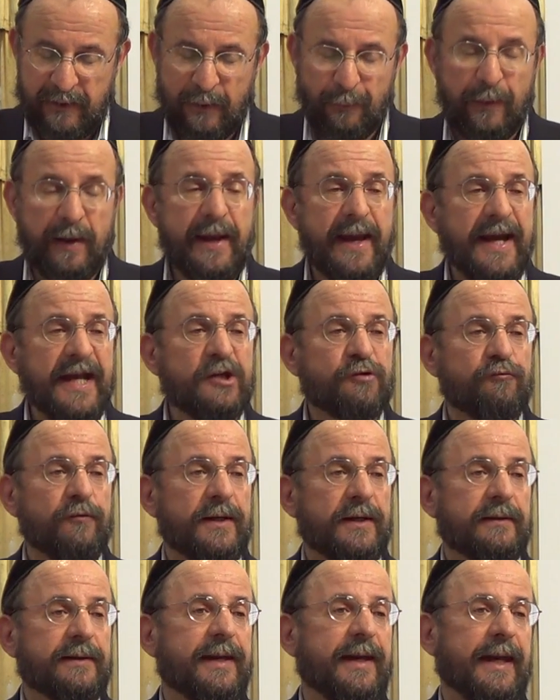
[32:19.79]
And when
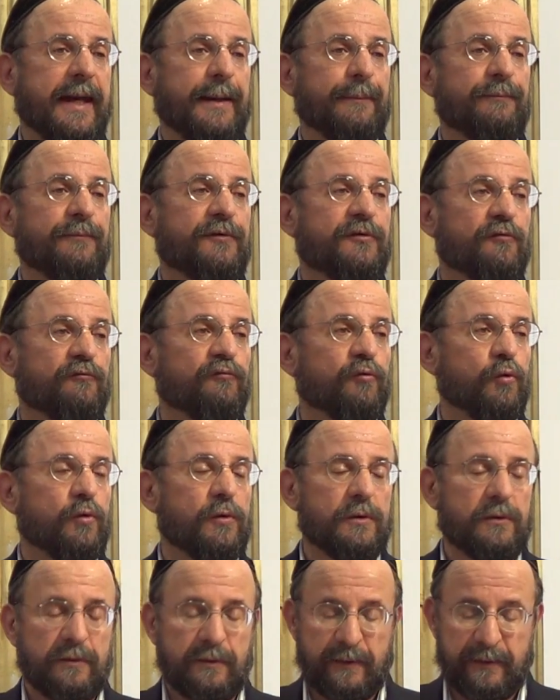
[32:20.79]
Hadrian came to
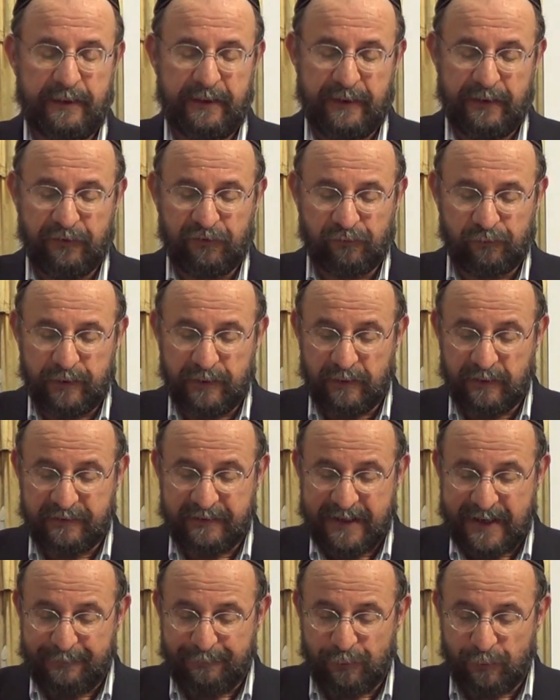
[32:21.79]
rule Israel
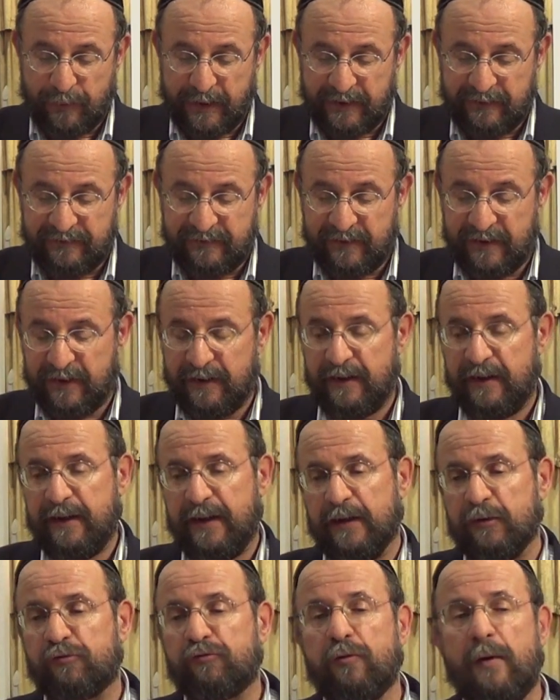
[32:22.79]
at that point
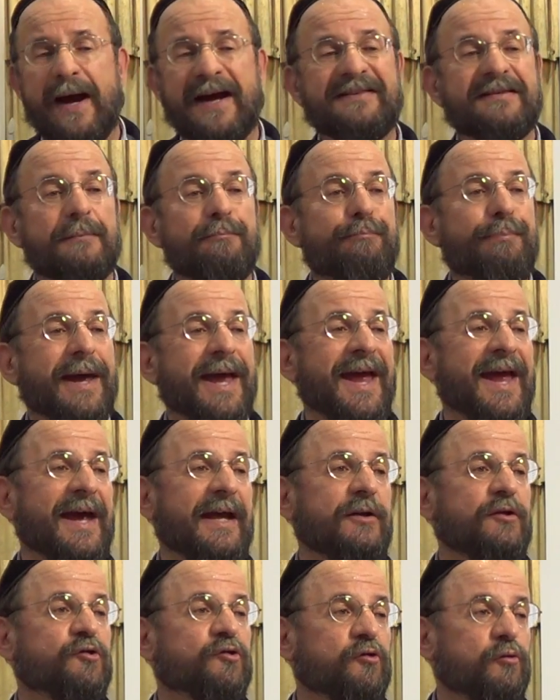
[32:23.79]
and tried to
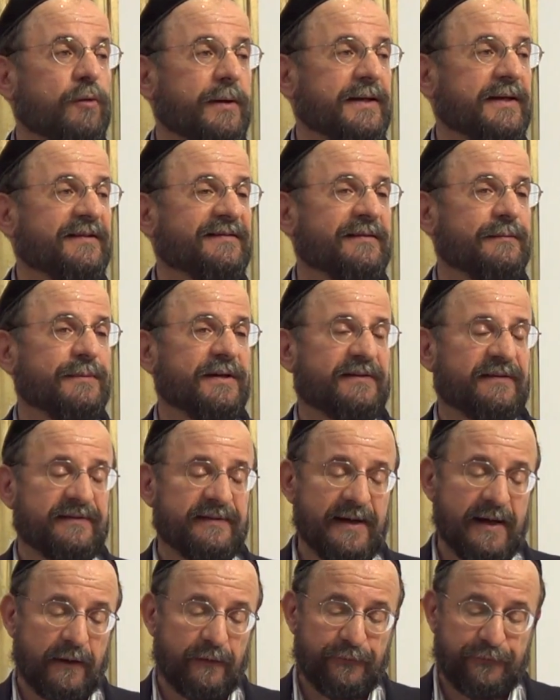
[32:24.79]
ban Judaism
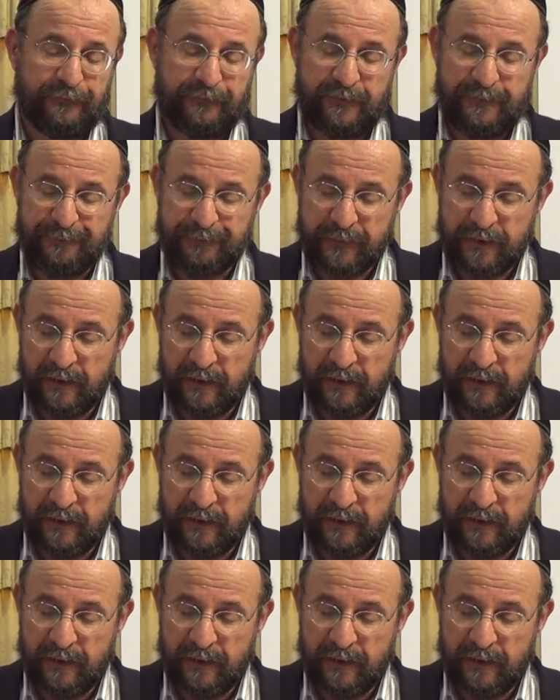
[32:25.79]
itself,